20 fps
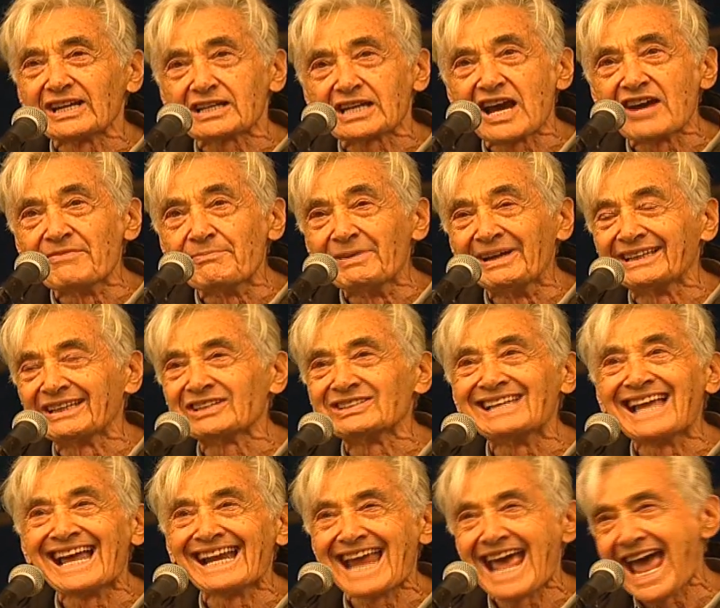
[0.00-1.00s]
government does
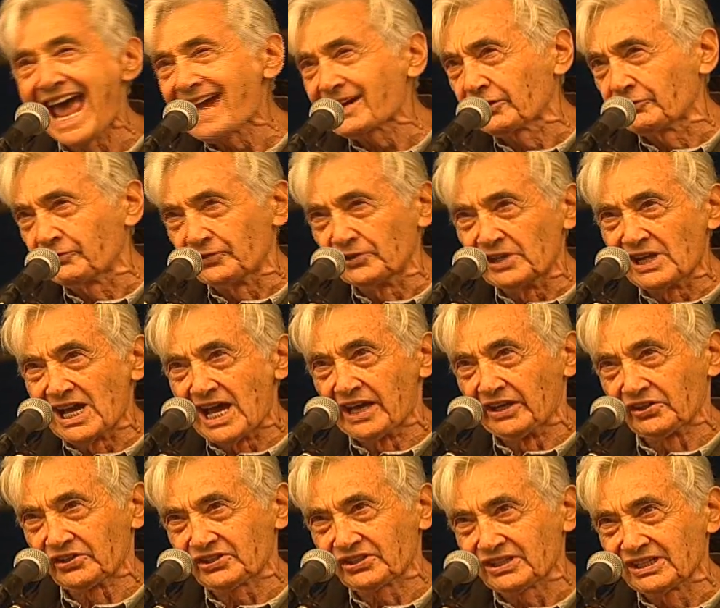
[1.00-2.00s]
not act for
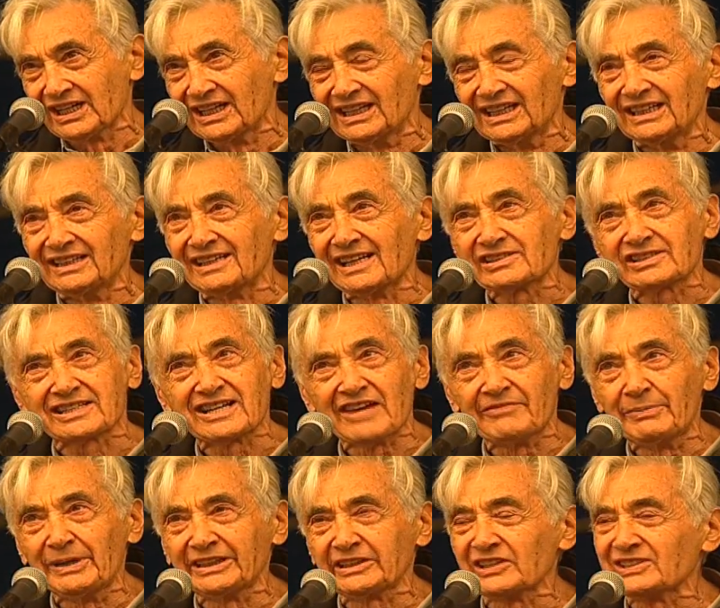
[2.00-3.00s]
us. This
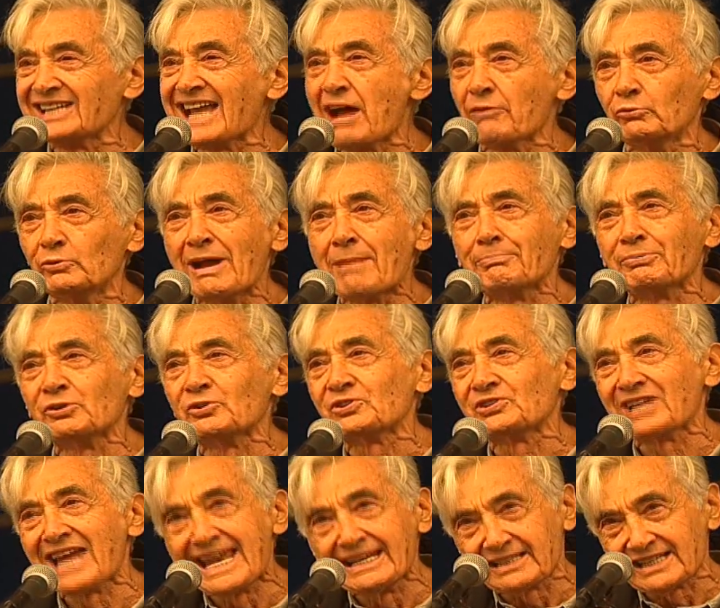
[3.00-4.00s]
government does not
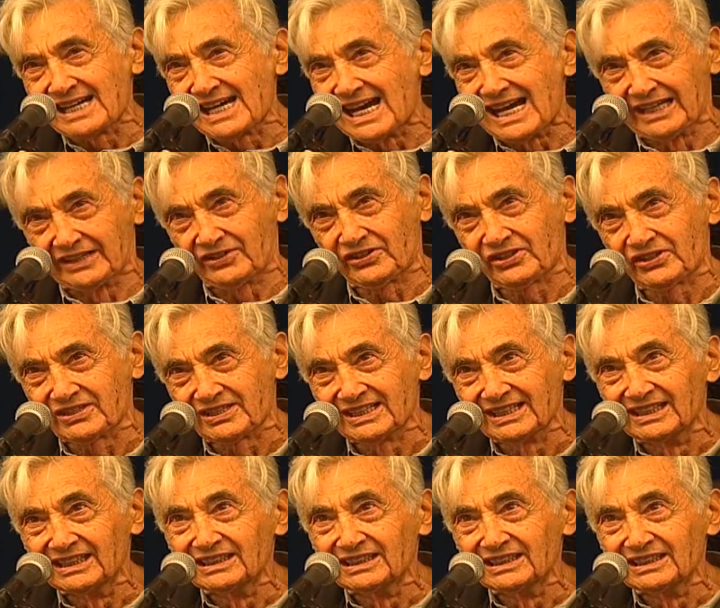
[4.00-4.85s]
represent us.